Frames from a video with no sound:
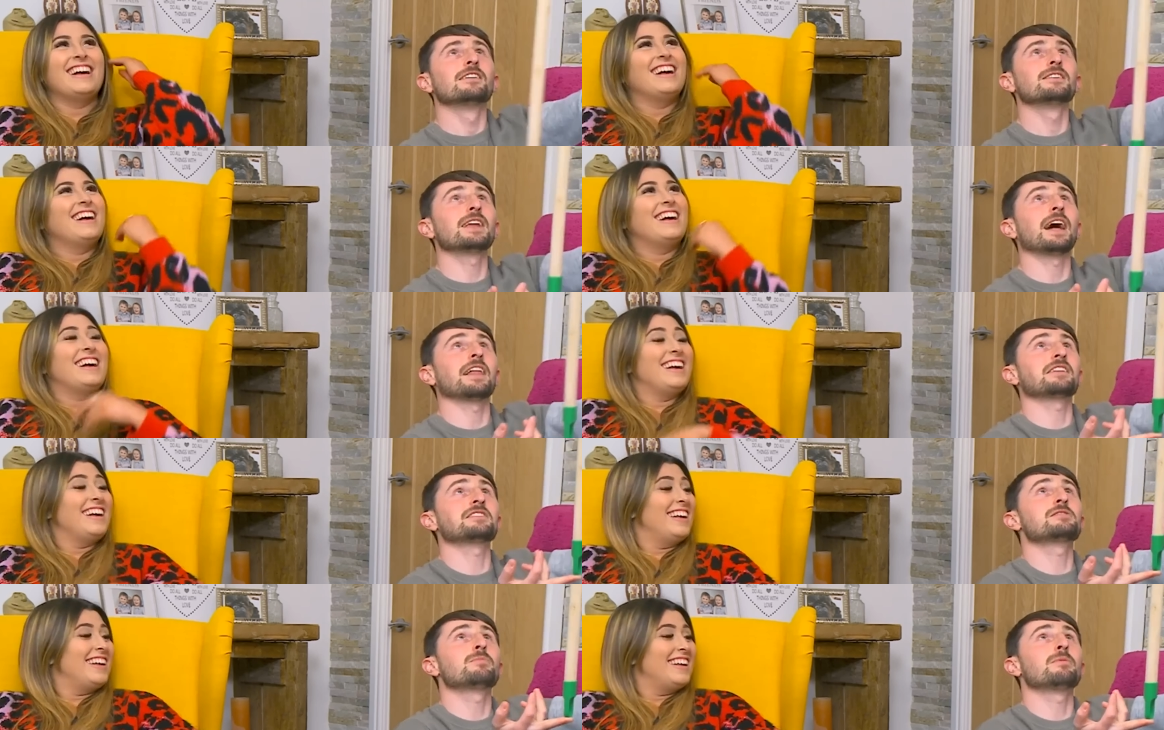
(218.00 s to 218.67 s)
Speaker 1: Now,
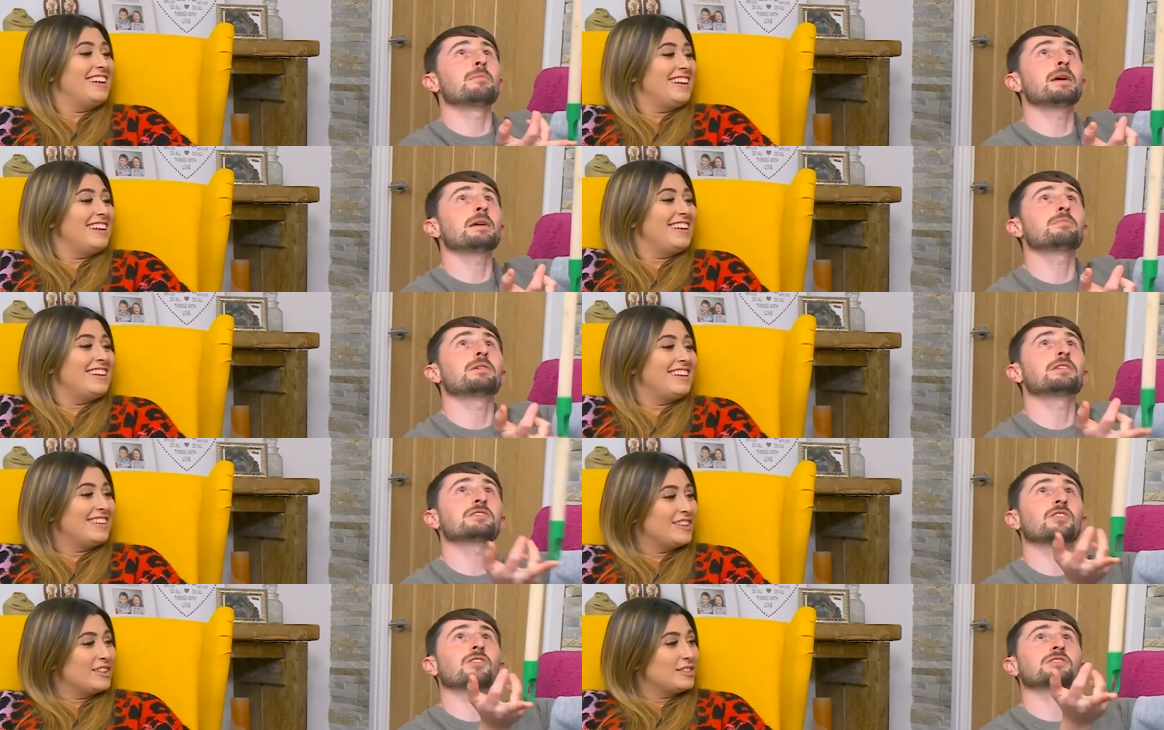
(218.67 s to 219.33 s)
this would be me,
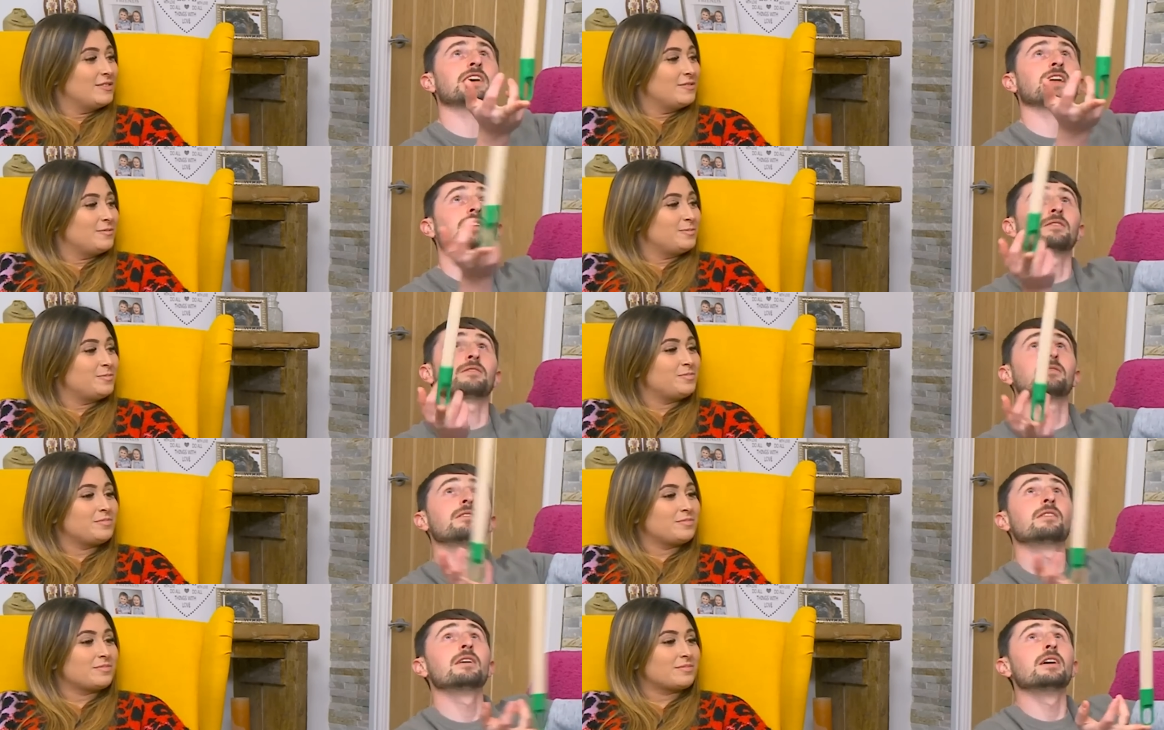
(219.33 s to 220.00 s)
Britain's Got Talent,
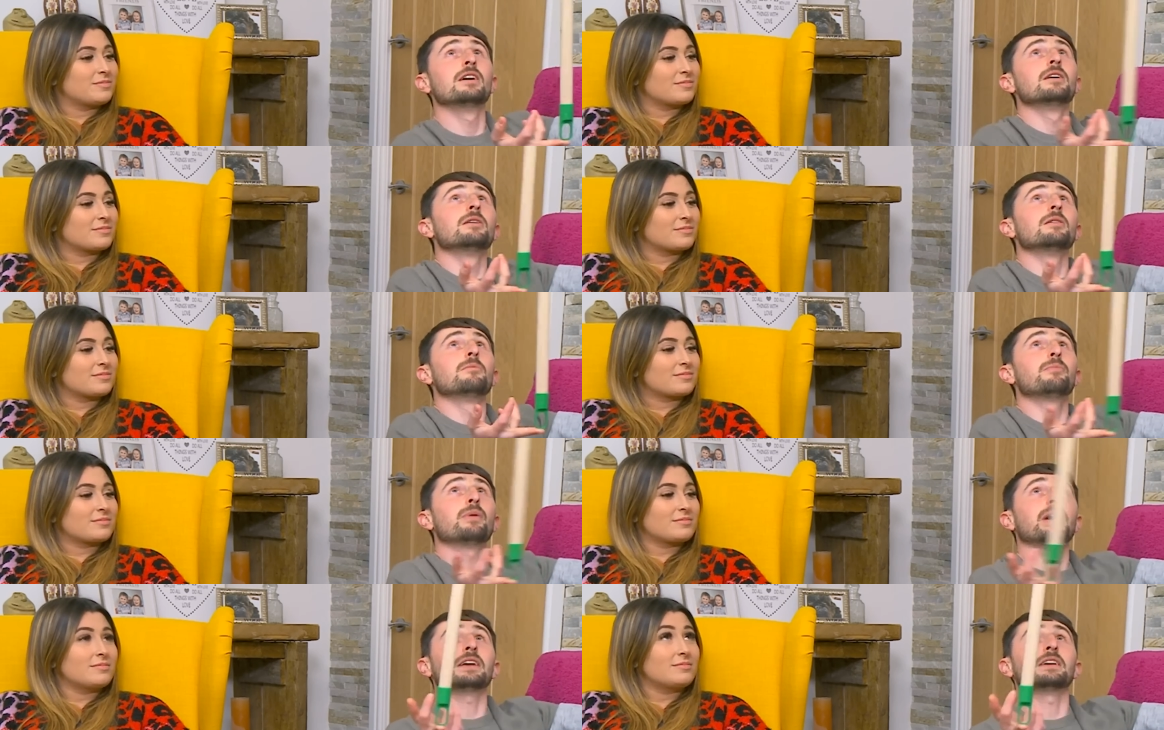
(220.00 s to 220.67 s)

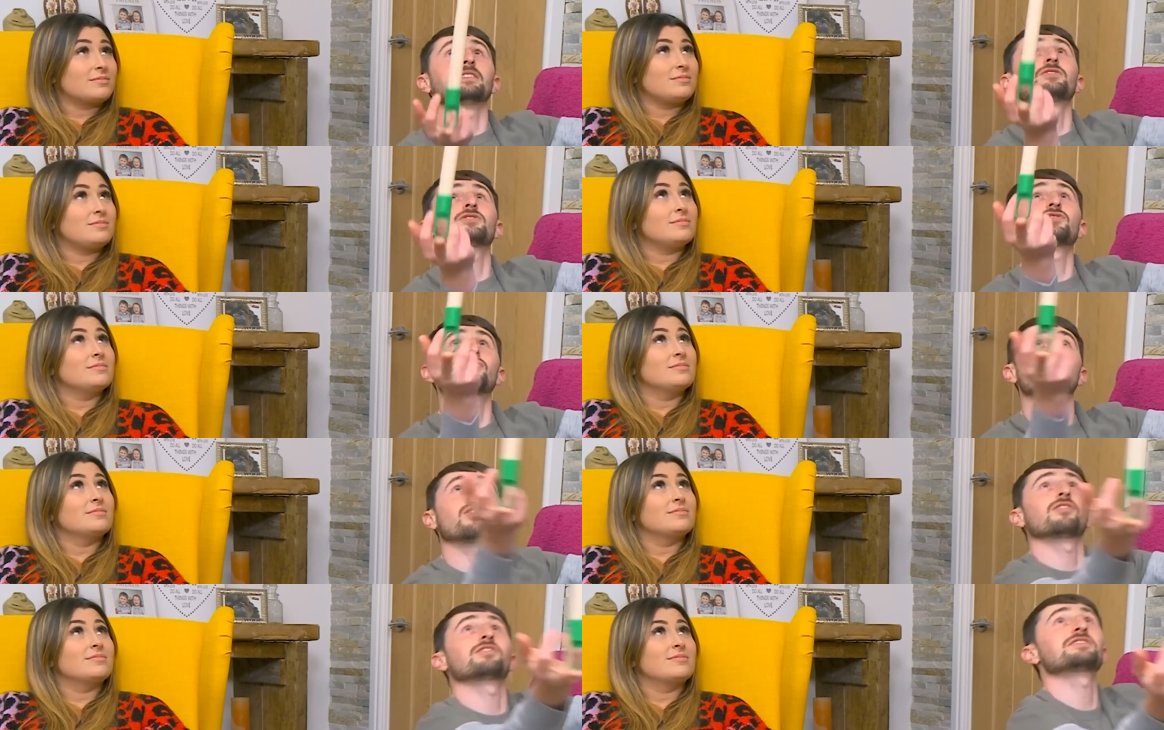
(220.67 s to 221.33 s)
Pete,
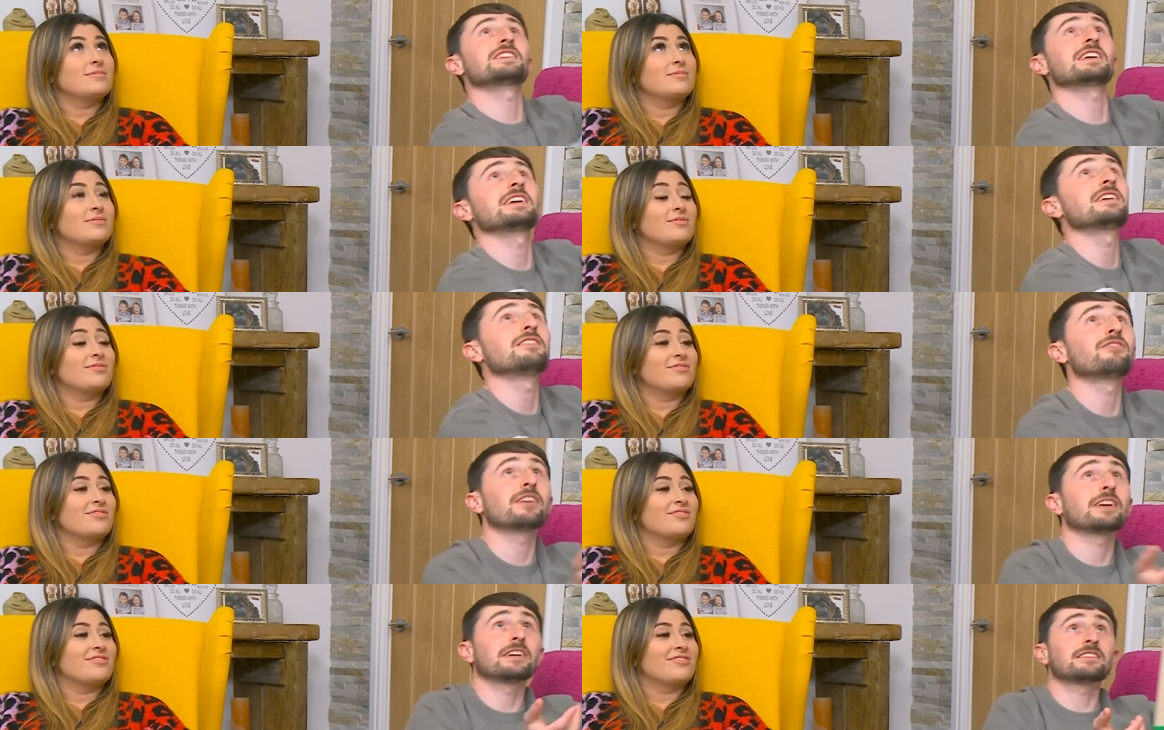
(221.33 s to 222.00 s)
Strong Stinky
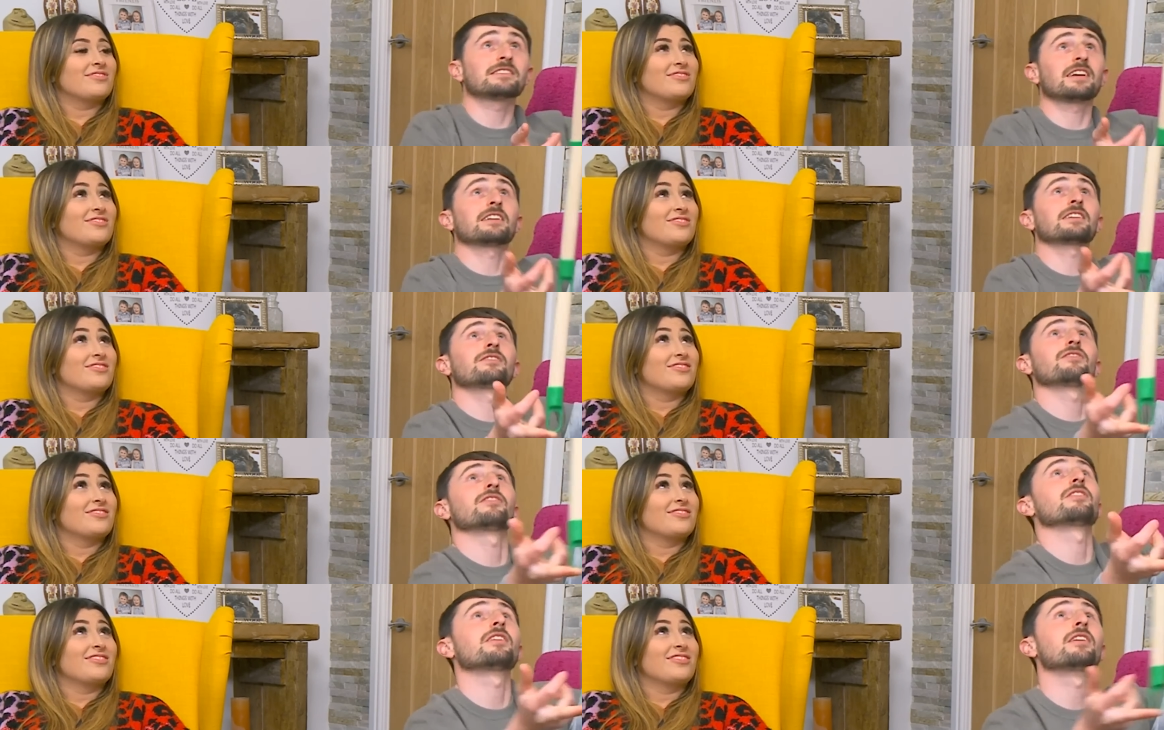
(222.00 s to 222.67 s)
Fingers,
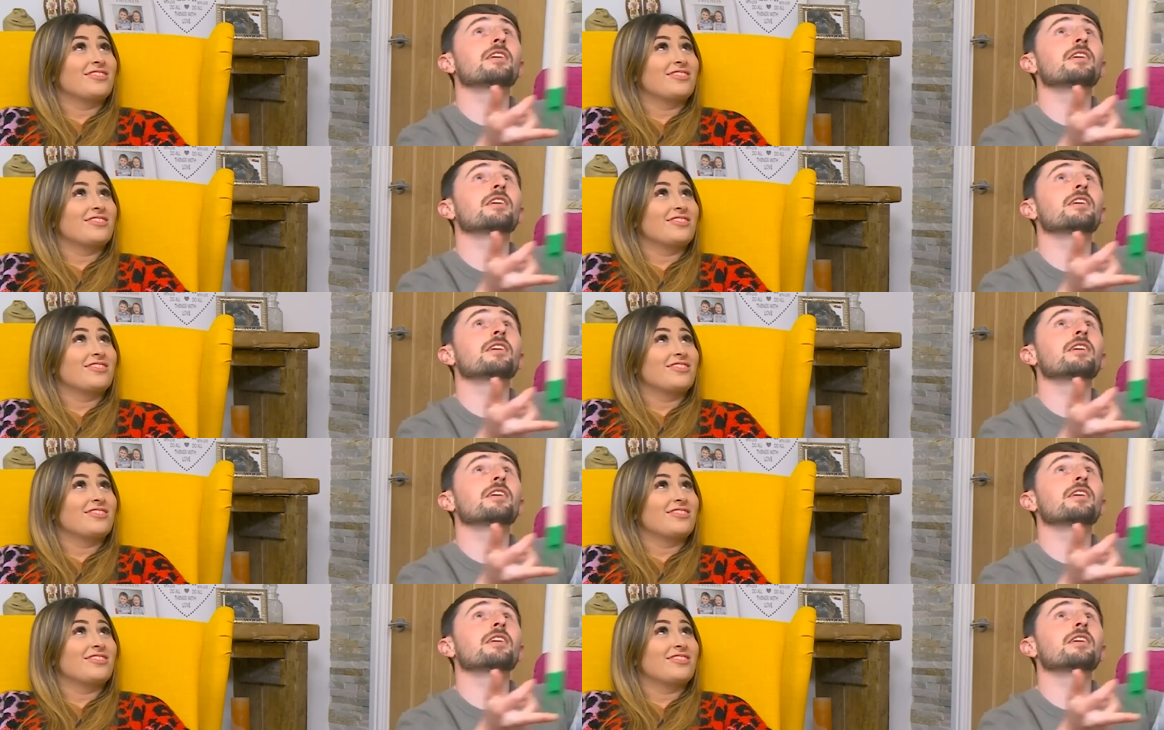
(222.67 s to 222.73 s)
Sandiford.